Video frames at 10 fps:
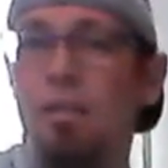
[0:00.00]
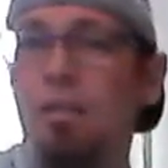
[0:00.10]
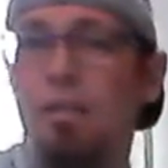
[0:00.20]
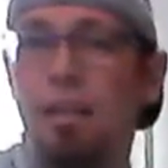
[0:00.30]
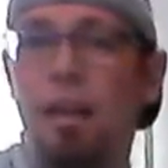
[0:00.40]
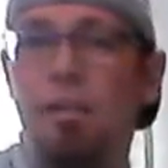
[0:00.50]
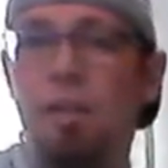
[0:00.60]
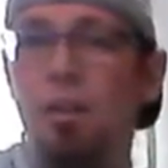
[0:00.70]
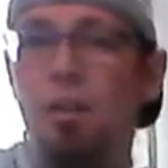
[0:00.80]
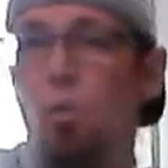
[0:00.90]
things like that
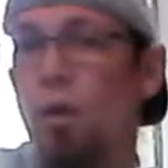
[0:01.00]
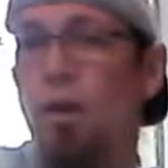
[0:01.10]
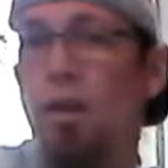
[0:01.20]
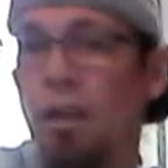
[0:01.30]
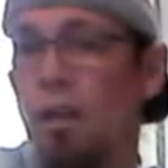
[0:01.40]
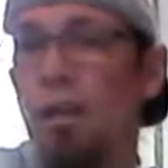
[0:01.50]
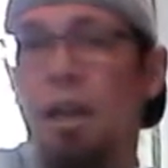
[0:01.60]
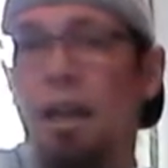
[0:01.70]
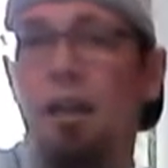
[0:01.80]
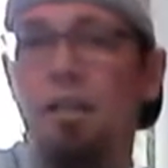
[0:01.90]
you don't want,
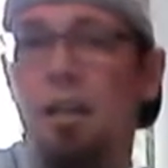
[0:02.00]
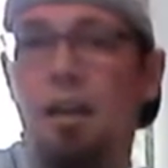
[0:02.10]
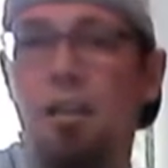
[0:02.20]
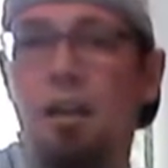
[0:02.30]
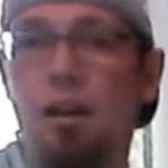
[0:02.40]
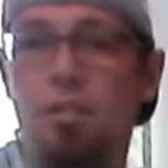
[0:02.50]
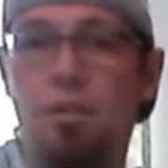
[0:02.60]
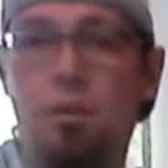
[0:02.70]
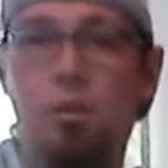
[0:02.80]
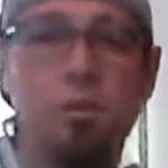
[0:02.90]
and just kind of toss
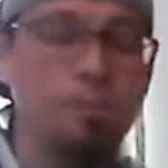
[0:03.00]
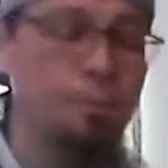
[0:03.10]
those.